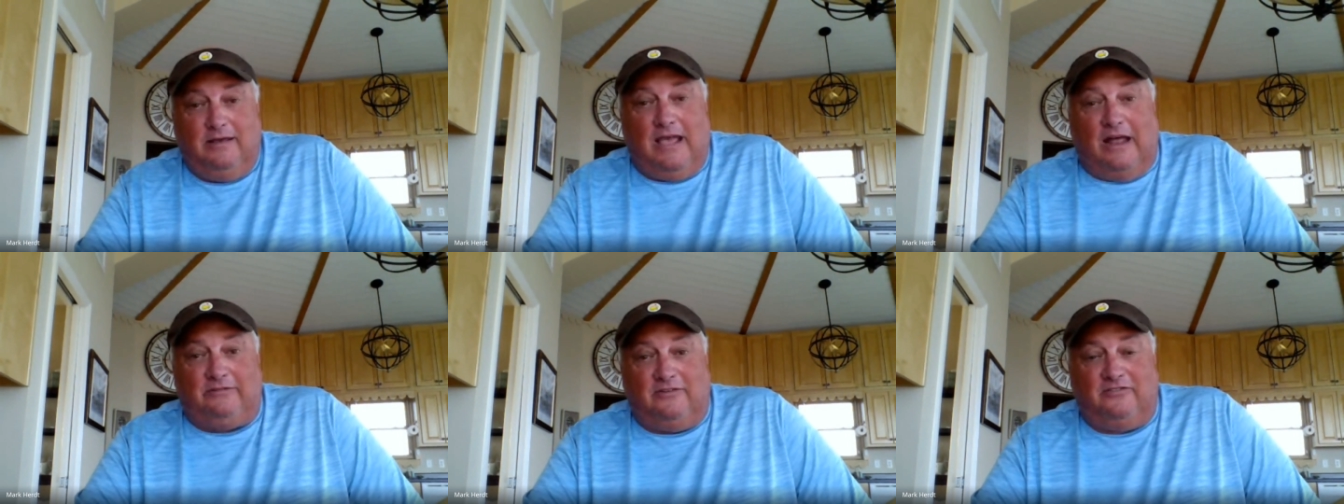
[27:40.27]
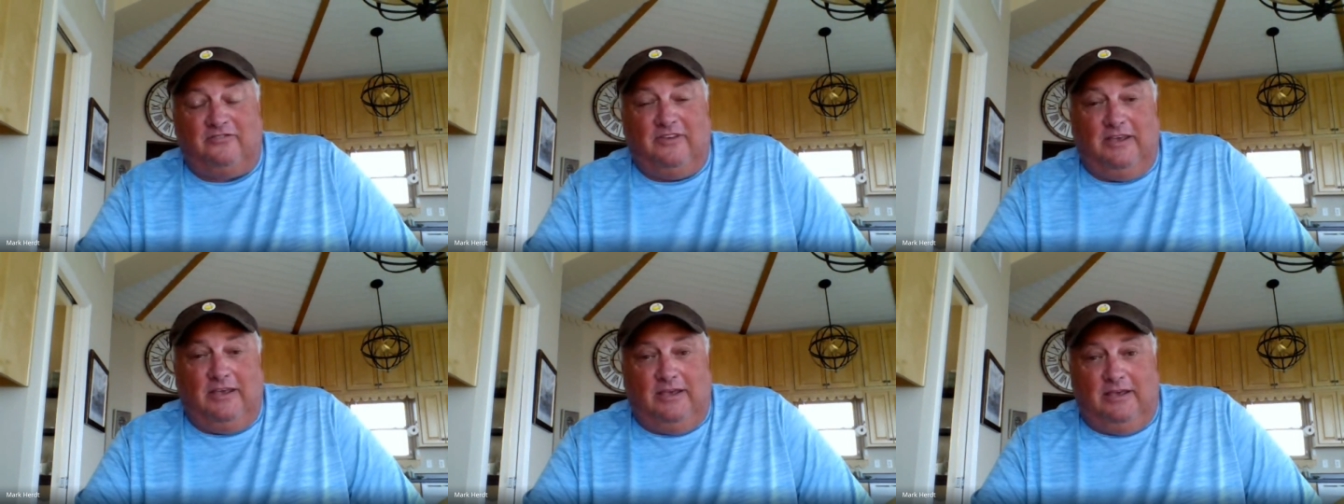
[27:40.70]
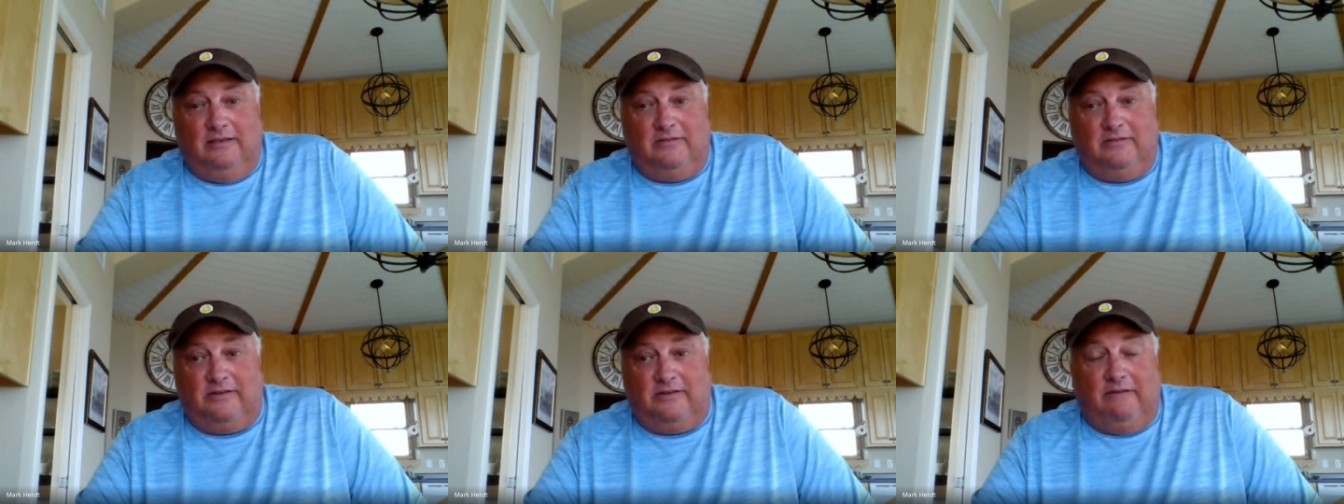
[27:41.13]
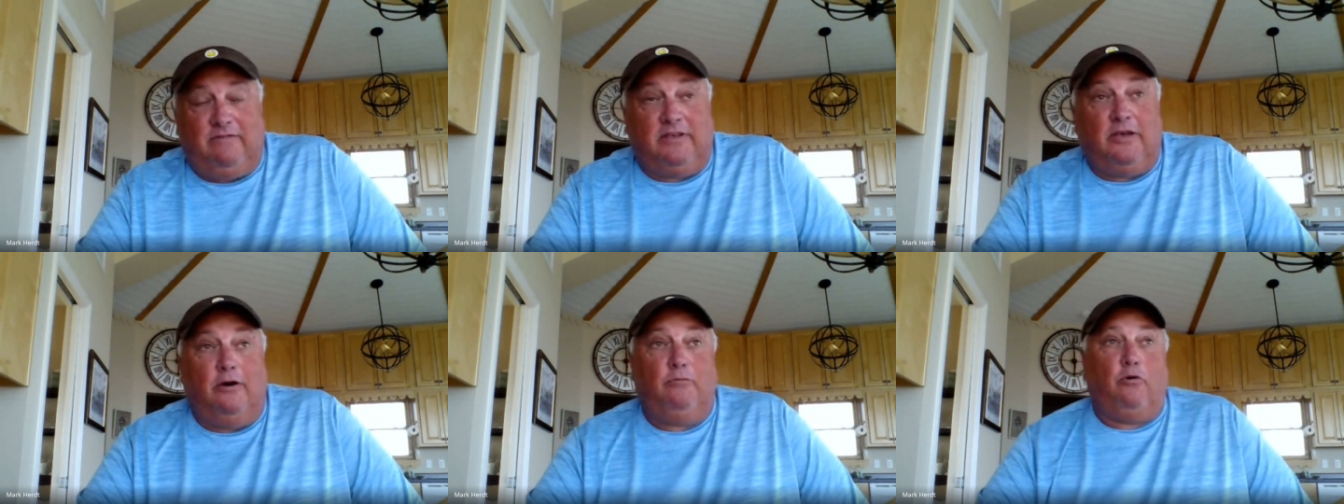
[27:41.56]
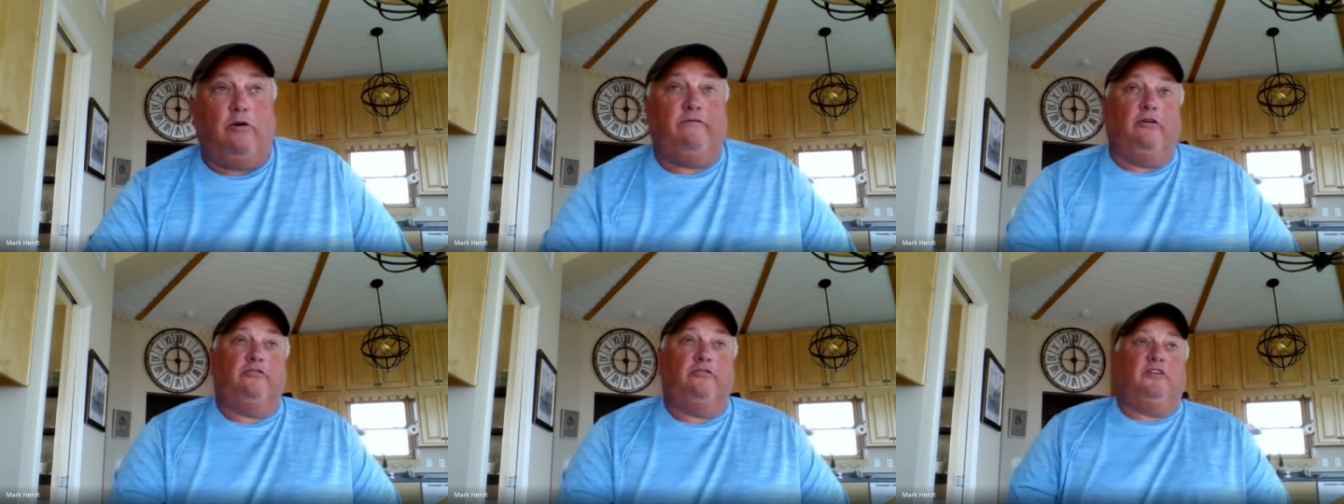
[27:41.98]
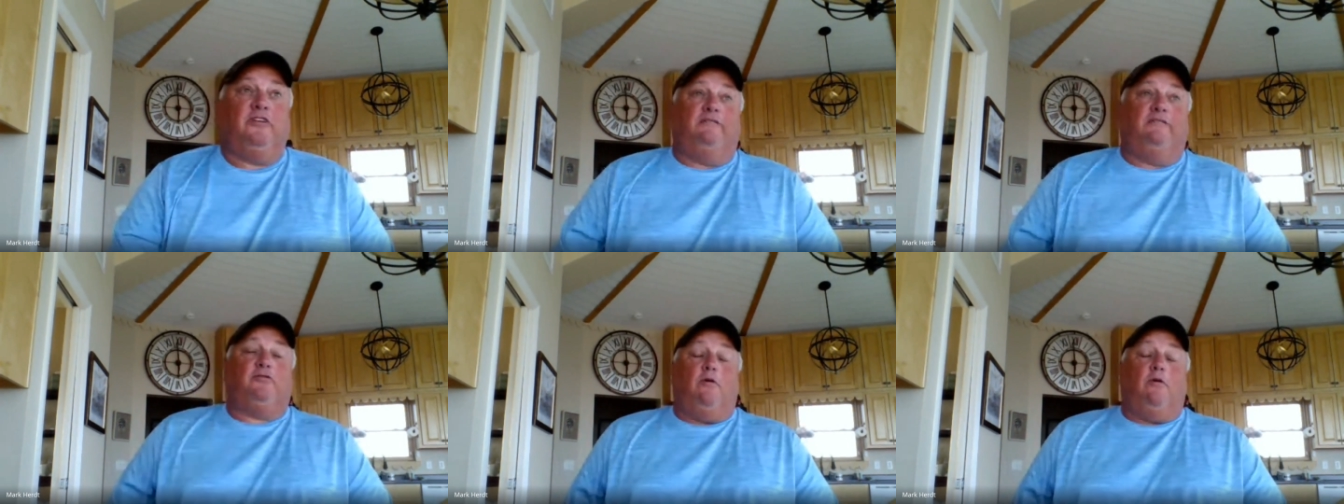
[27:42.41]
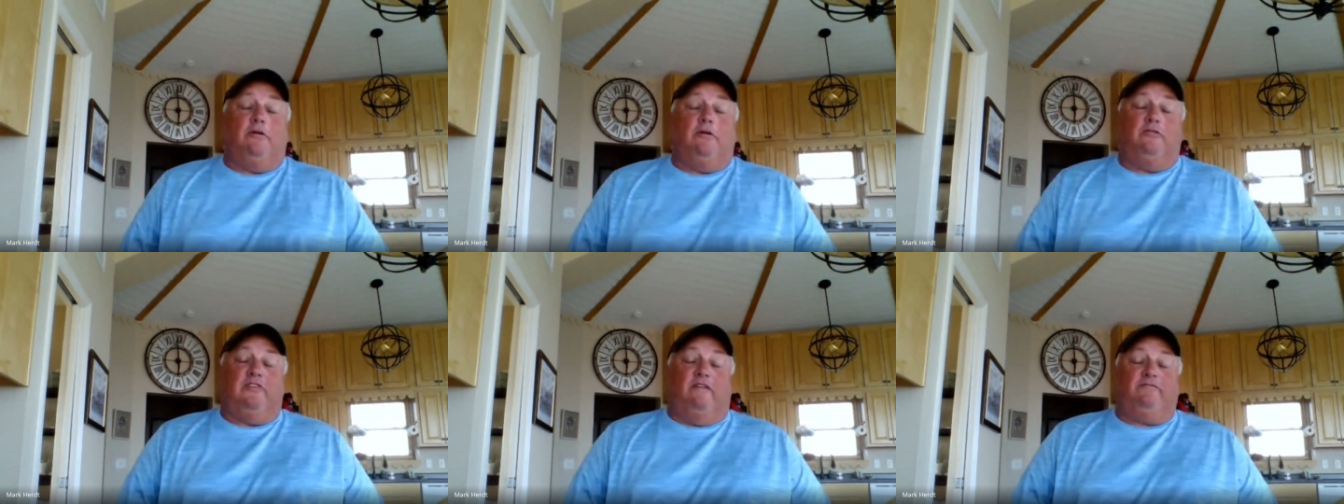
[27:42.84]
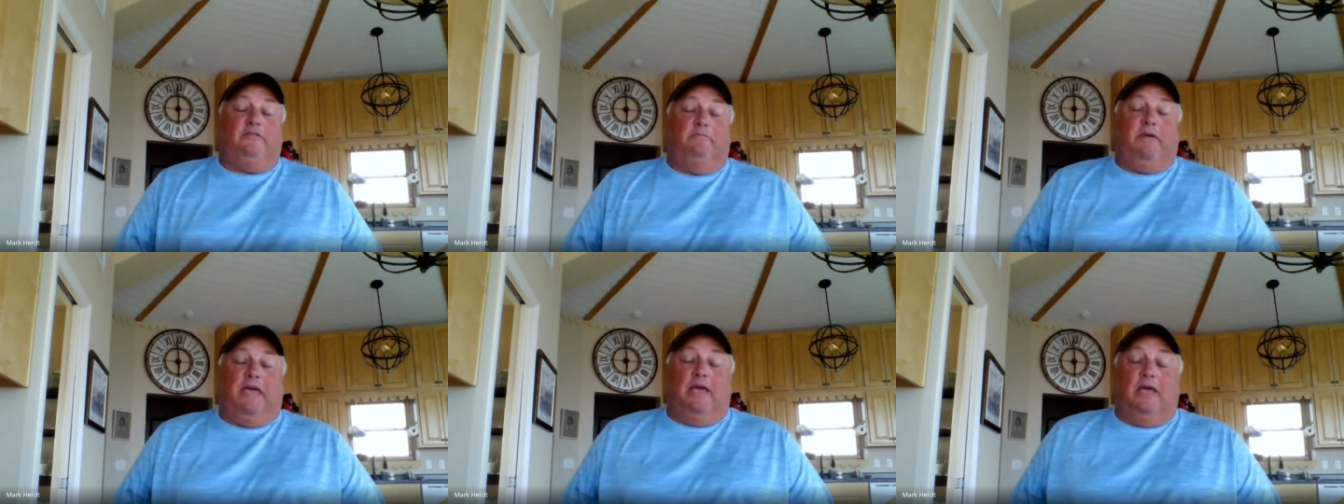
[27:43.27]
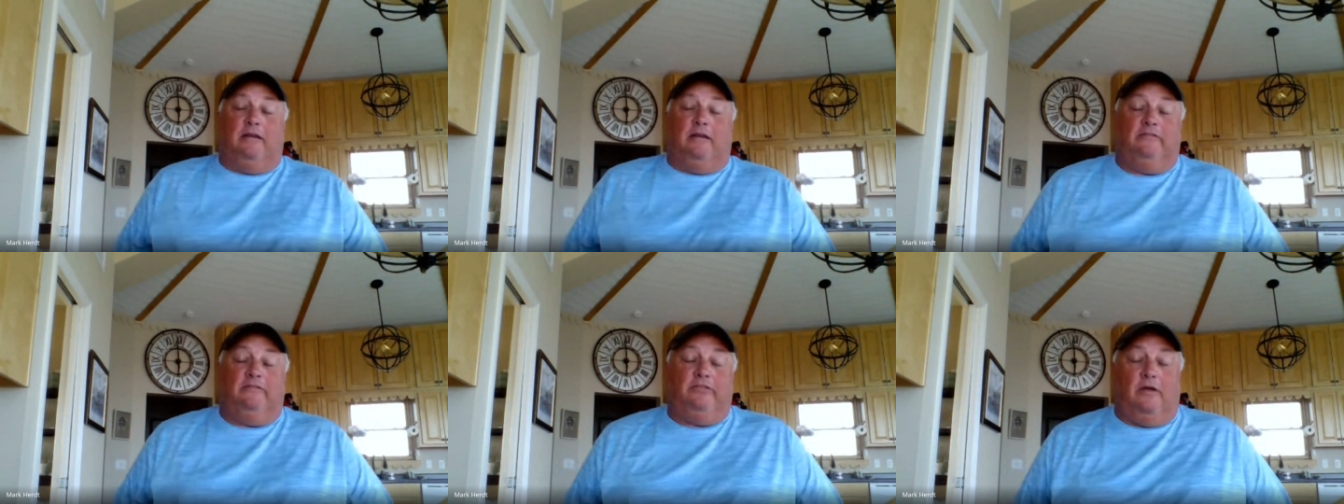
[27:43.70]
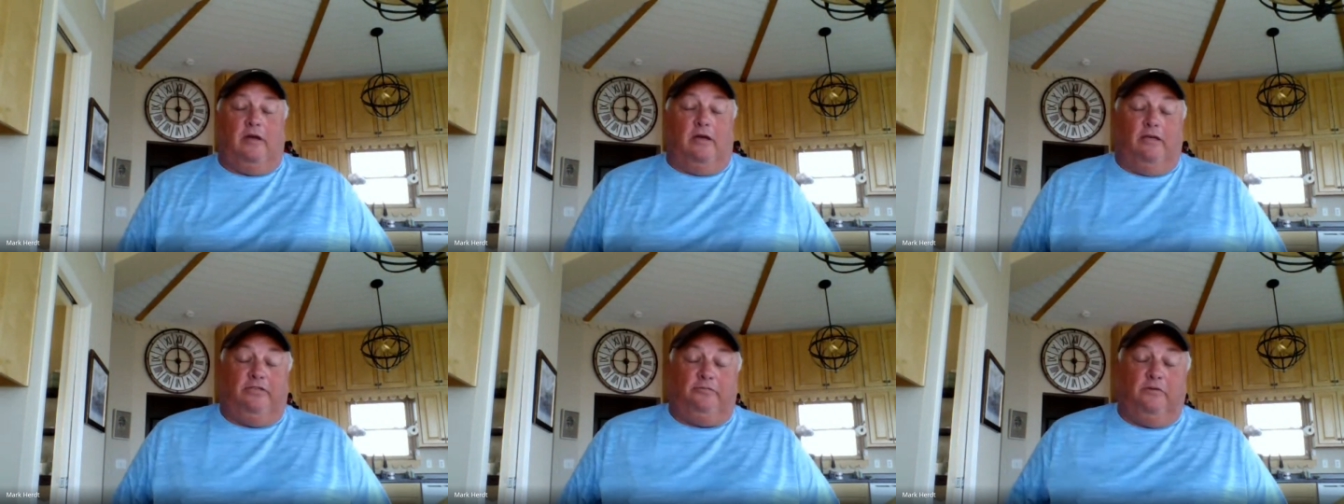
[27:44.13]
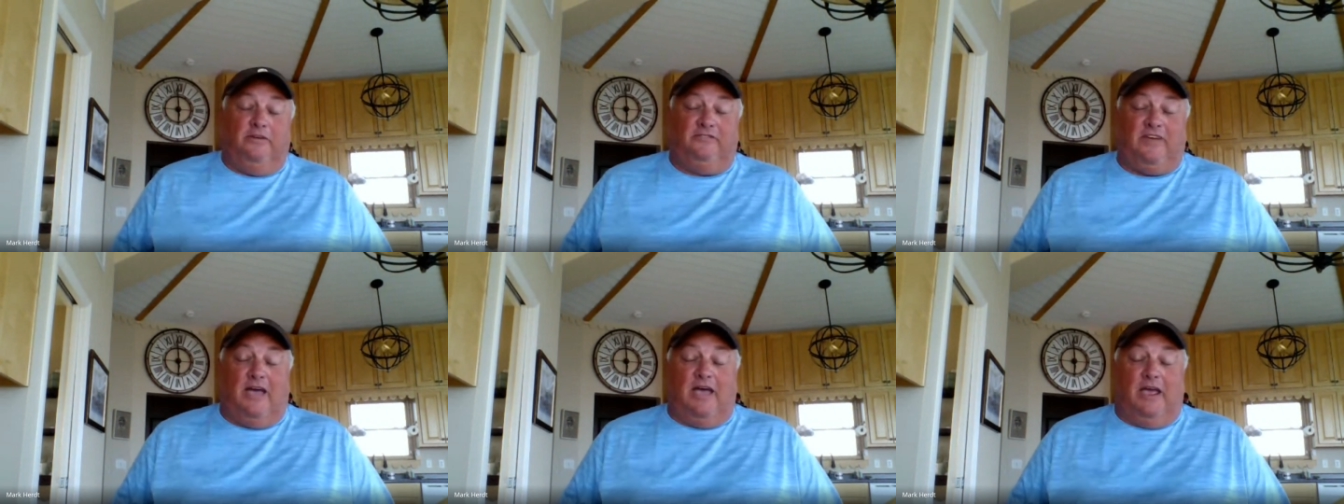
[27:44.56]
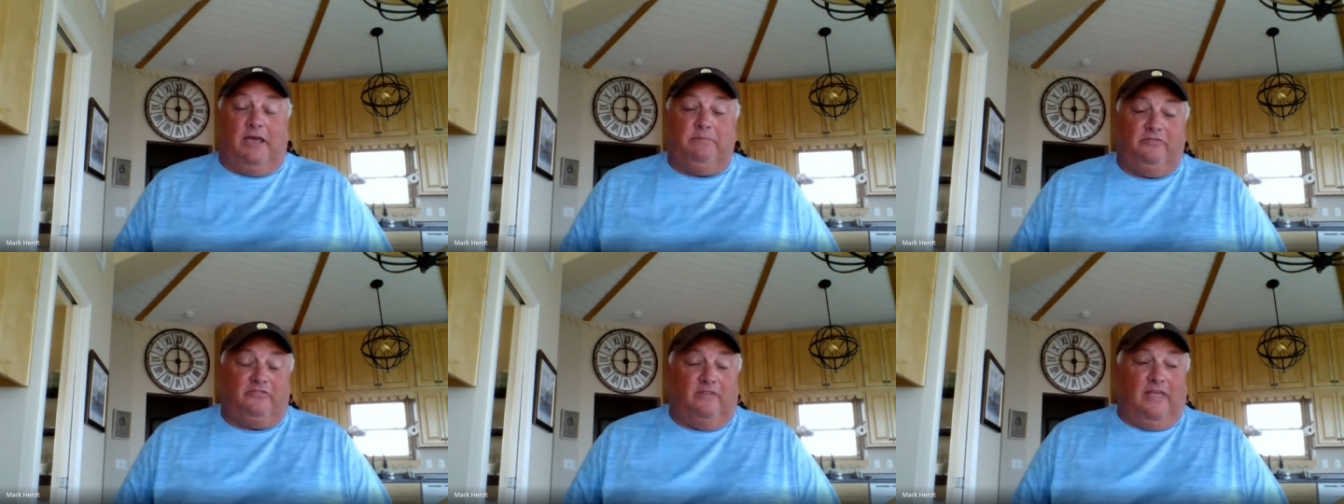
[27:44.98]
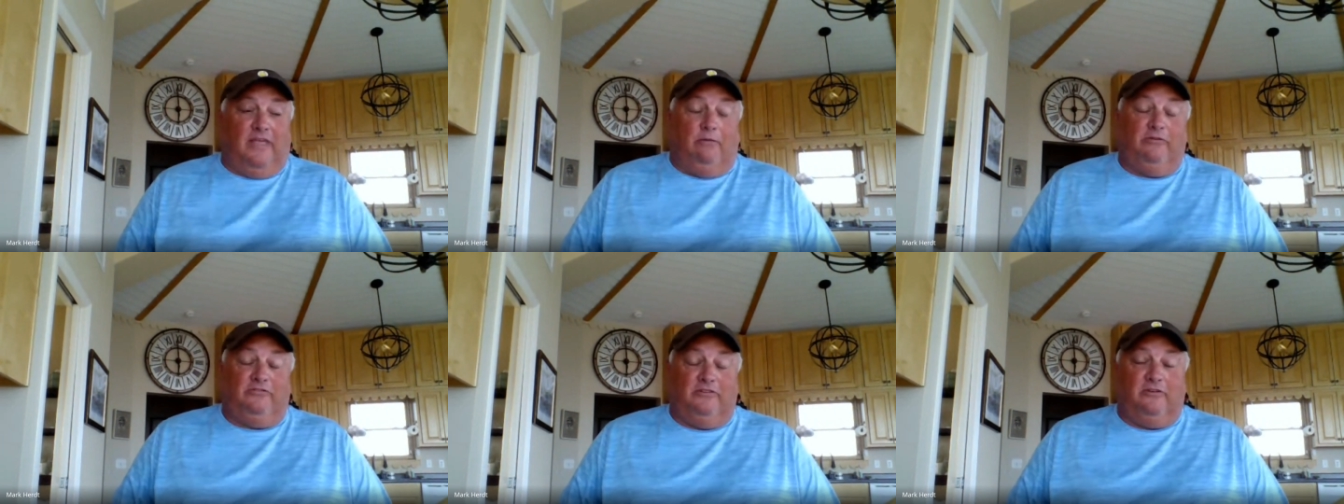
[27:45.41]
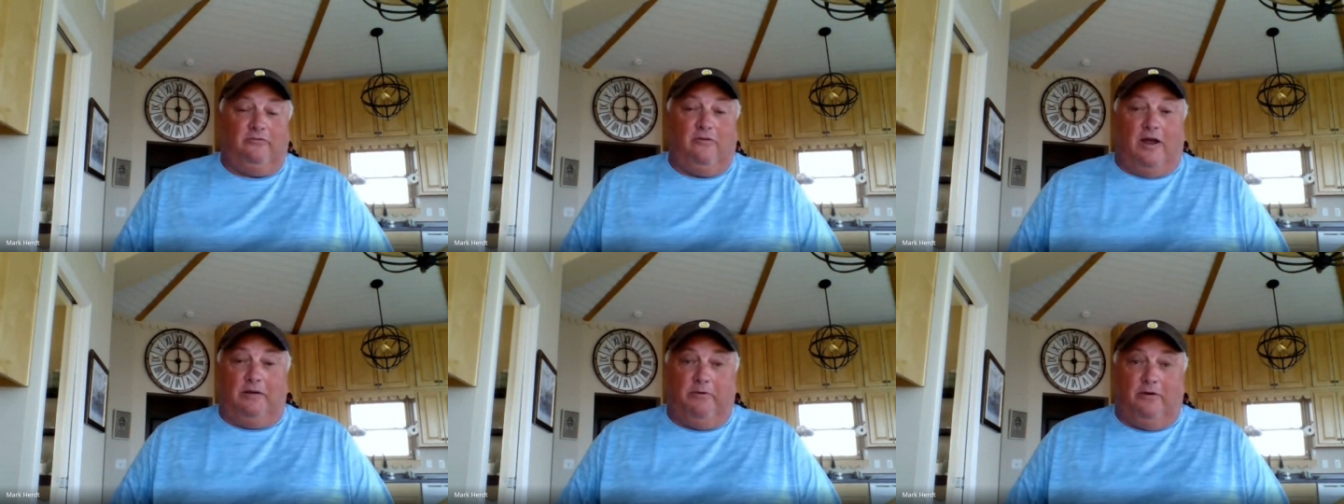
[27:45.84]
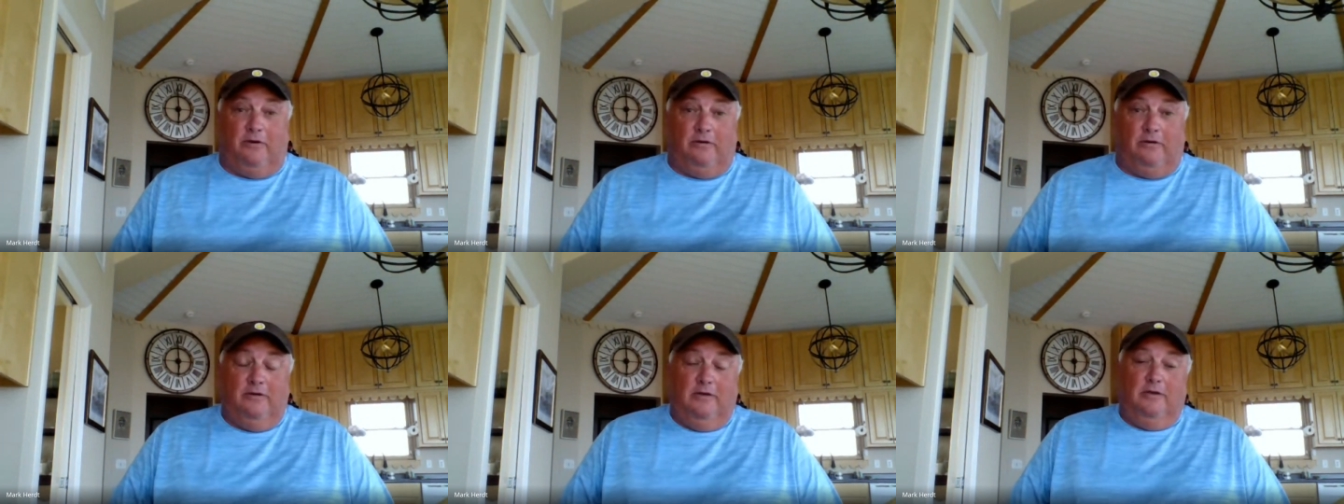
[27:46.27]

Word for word: got to see the David Gilmour version after Waters left the band uh, three times, and that was incredible.